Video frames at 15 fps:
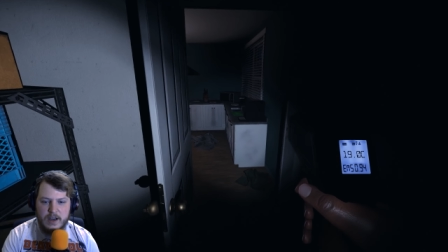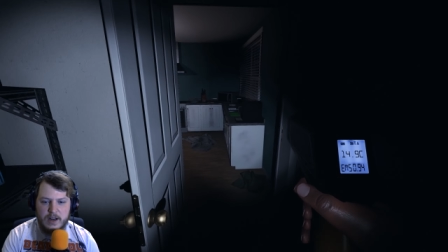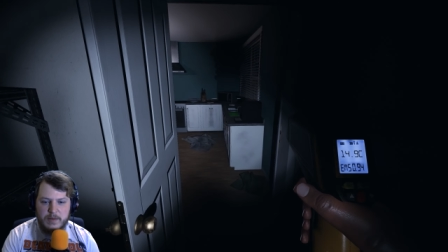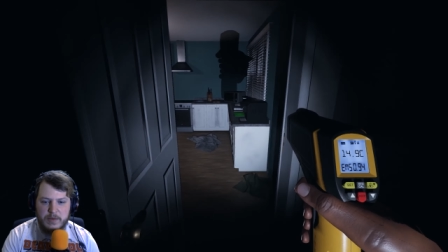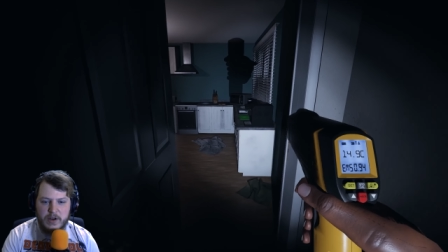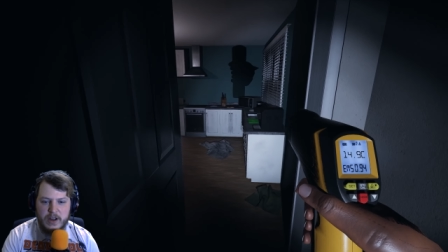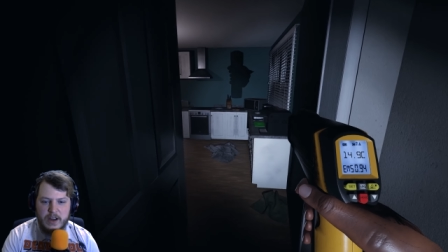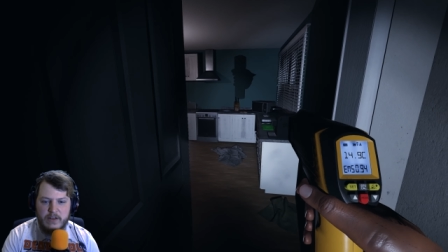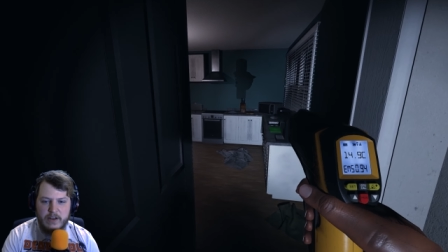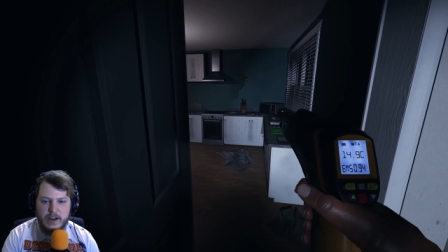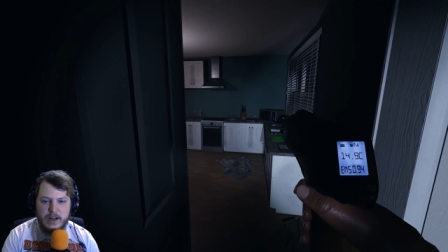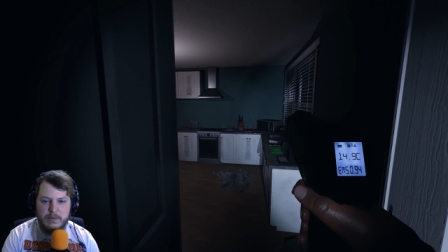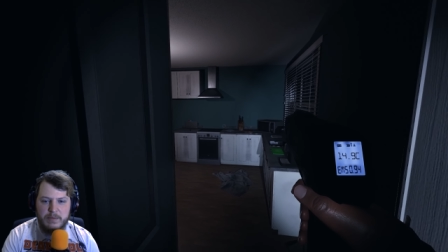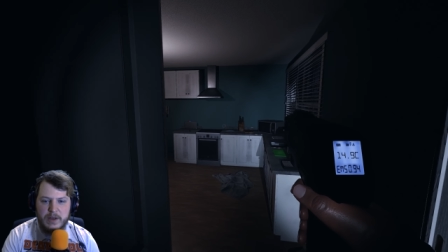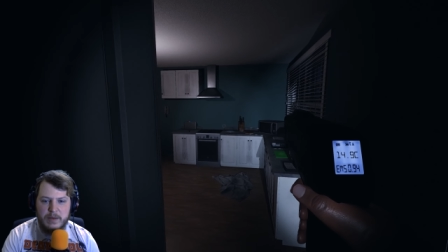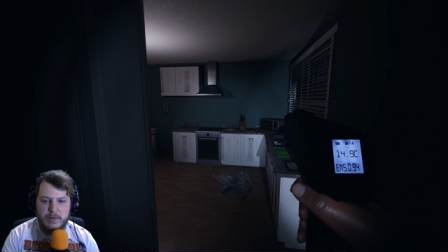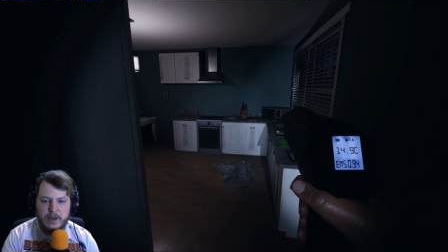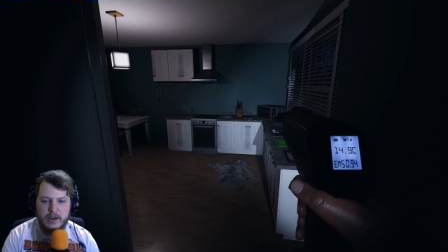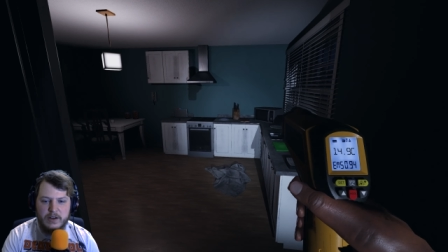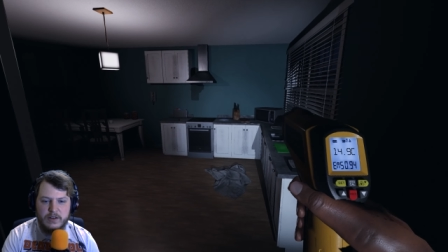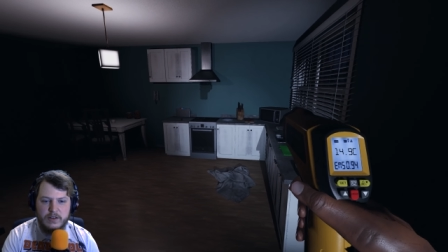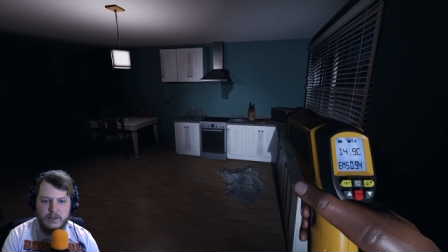I'm not hearing any beeping
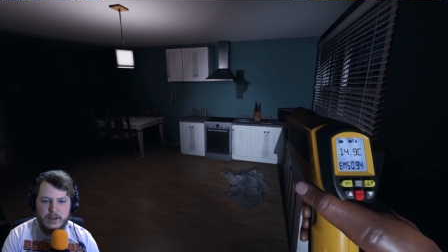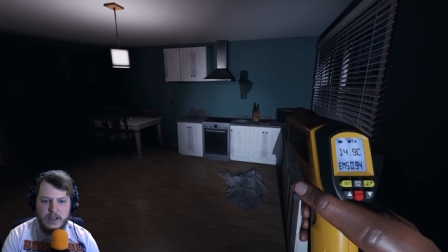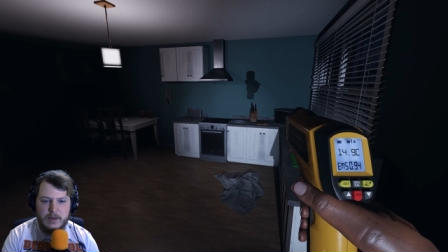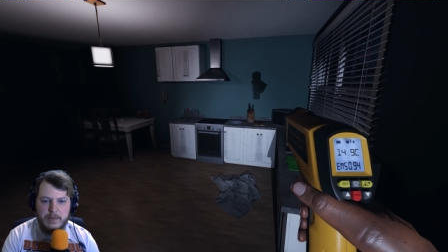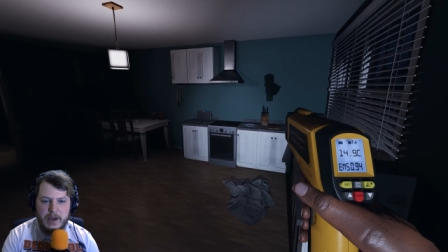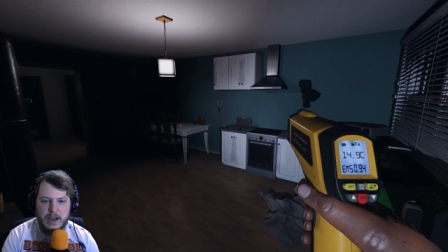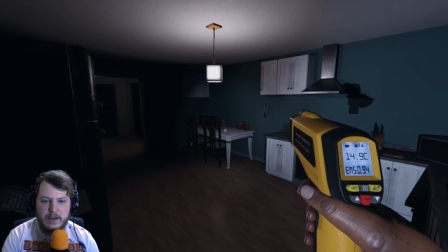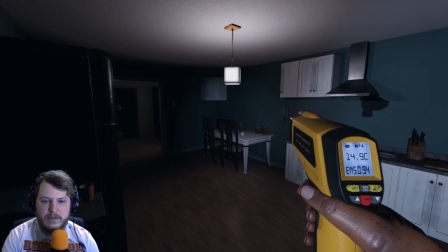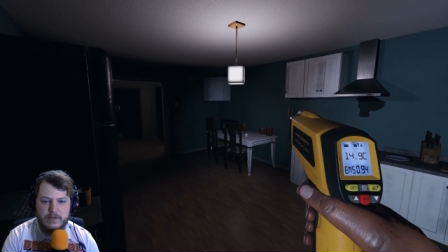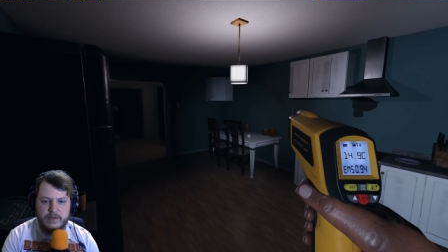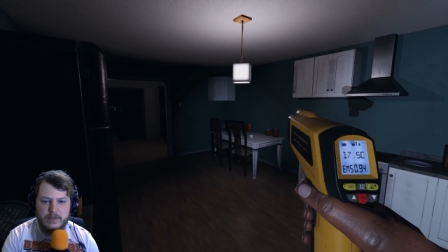on your EMF.